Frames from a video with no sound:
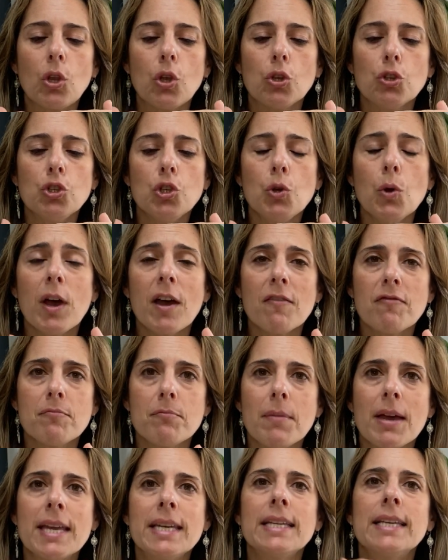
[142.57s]
You have
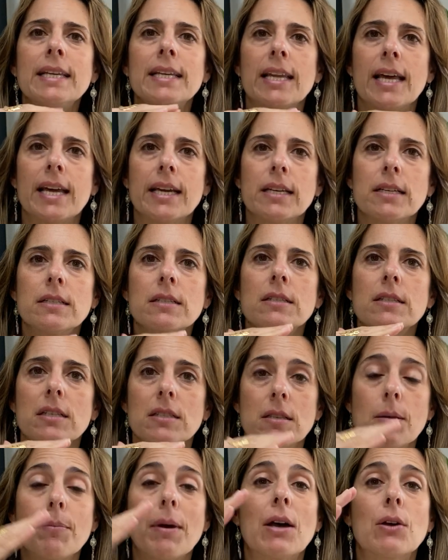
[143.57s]
many layers.
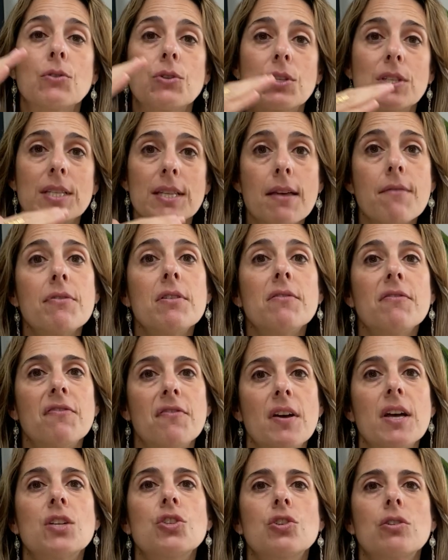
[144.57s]
There's about 7
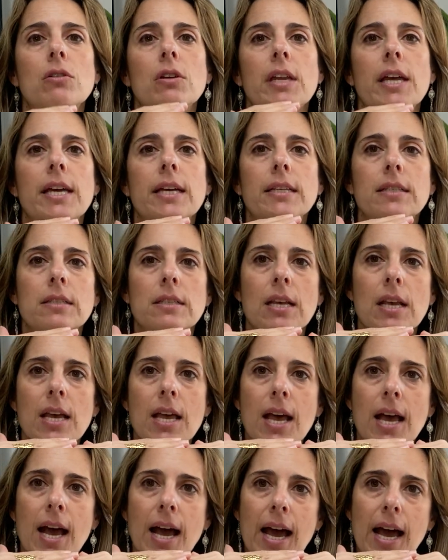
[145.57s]
fascial layers,
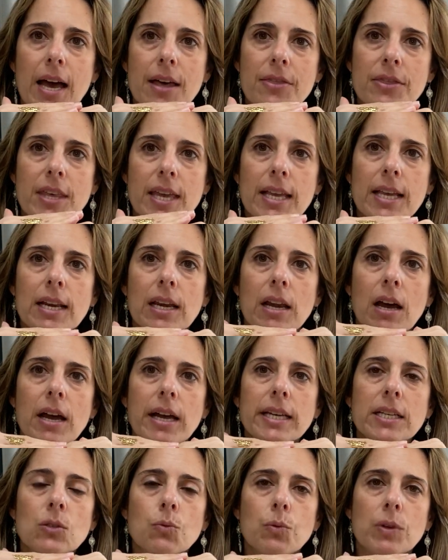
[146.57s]
and they
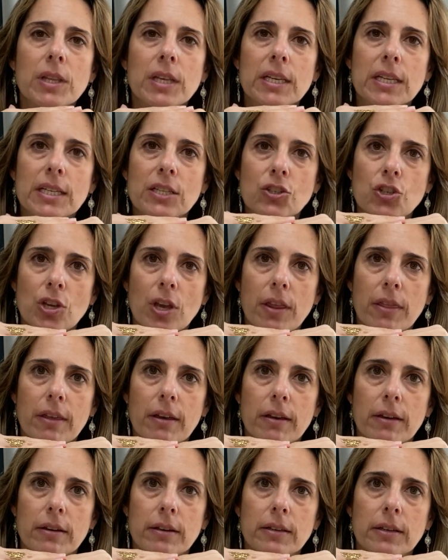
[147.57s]
glide within each
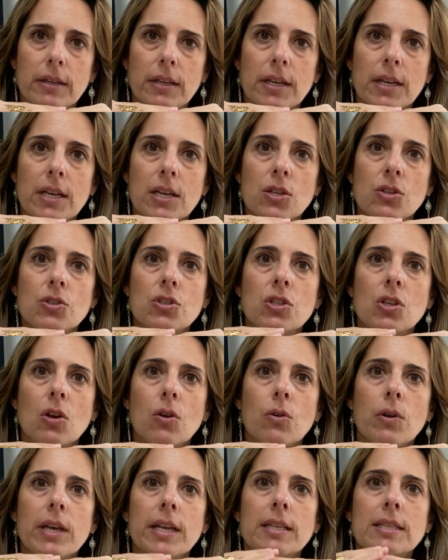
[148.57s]
other.
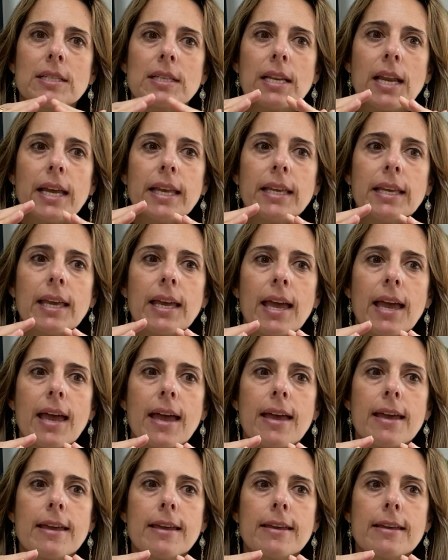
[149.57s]
So it's like
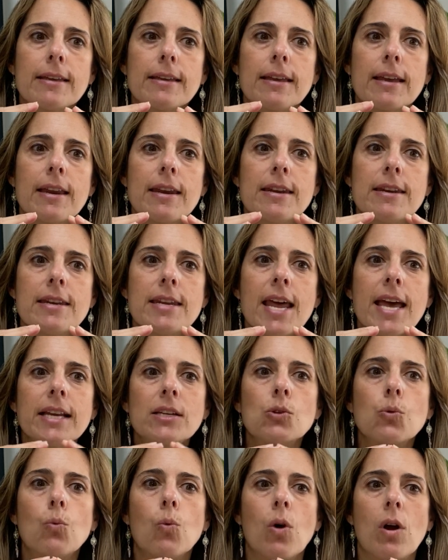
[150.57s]
a
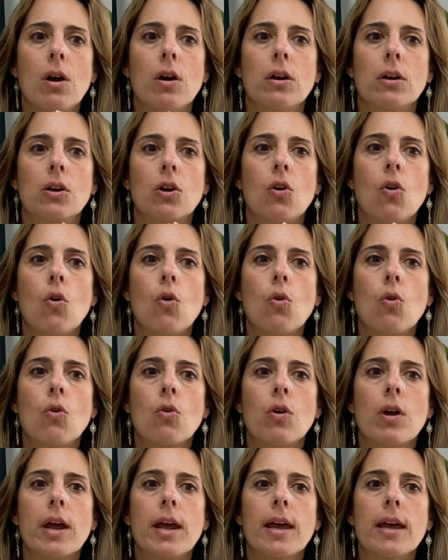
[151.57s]
network
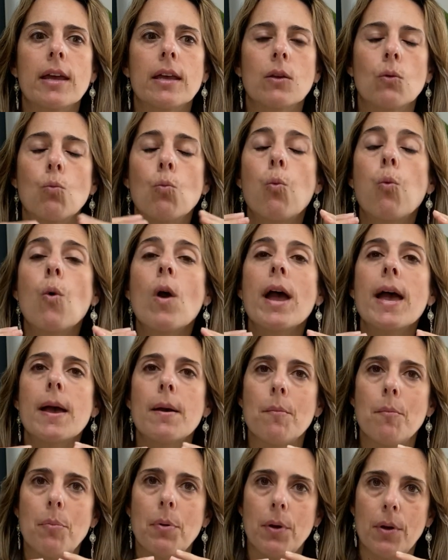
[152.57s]
or a
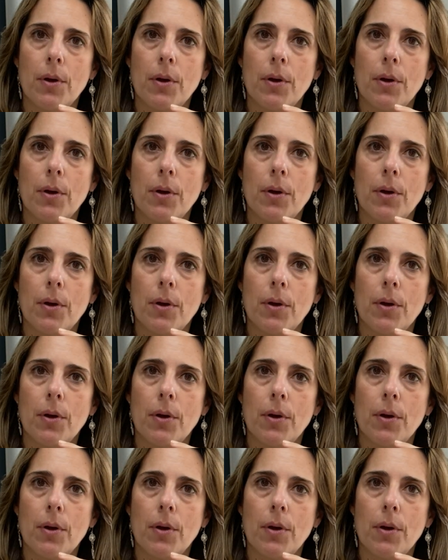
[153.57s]
web